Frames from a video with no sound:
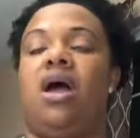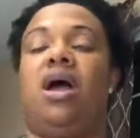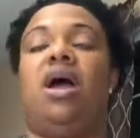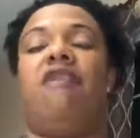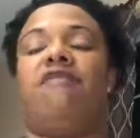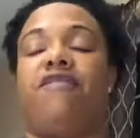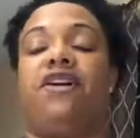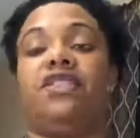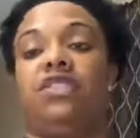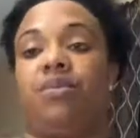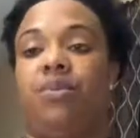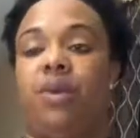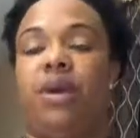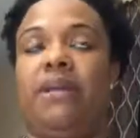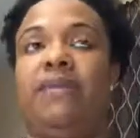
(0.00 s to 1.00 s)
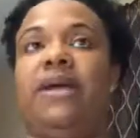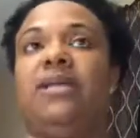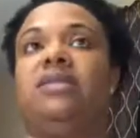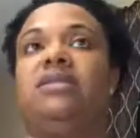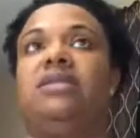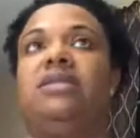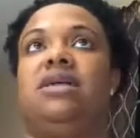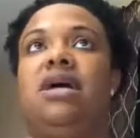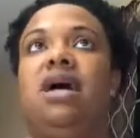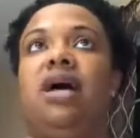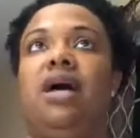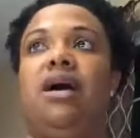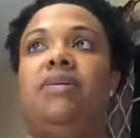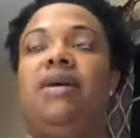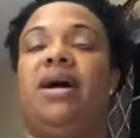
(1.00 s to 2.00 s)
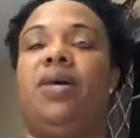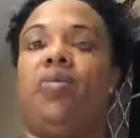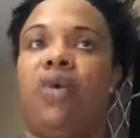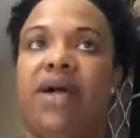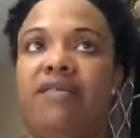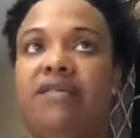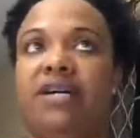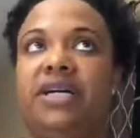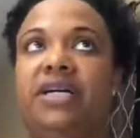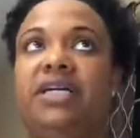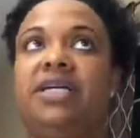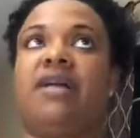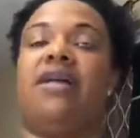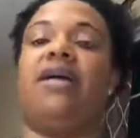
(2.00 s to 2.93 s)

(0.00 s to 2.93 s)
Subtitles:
our first appointment. However,